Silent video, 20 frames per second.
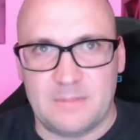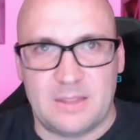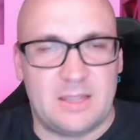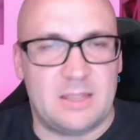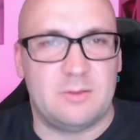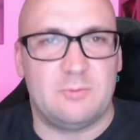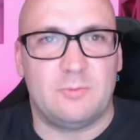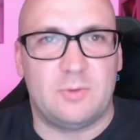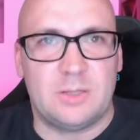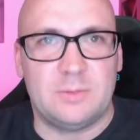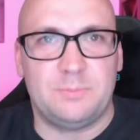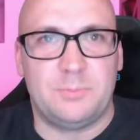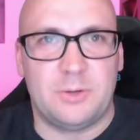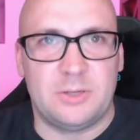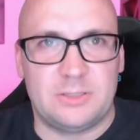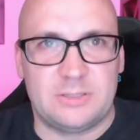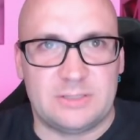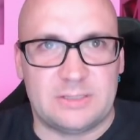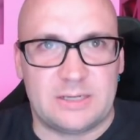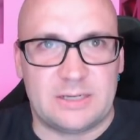In
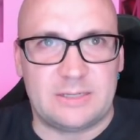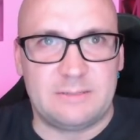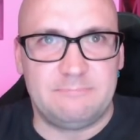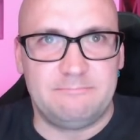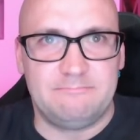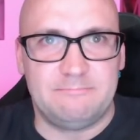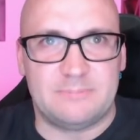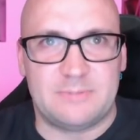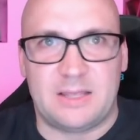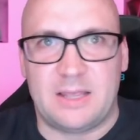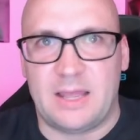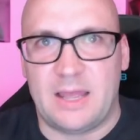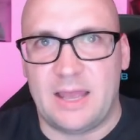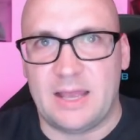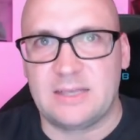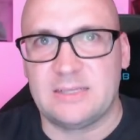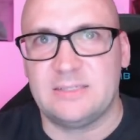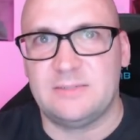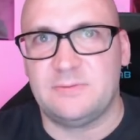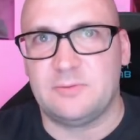1.9, the
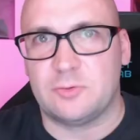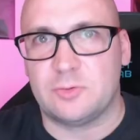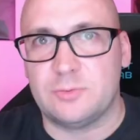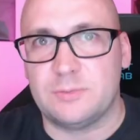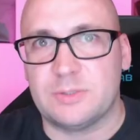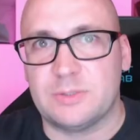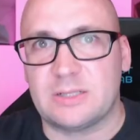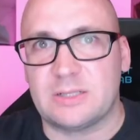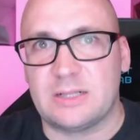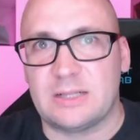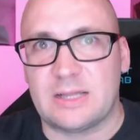hexFormat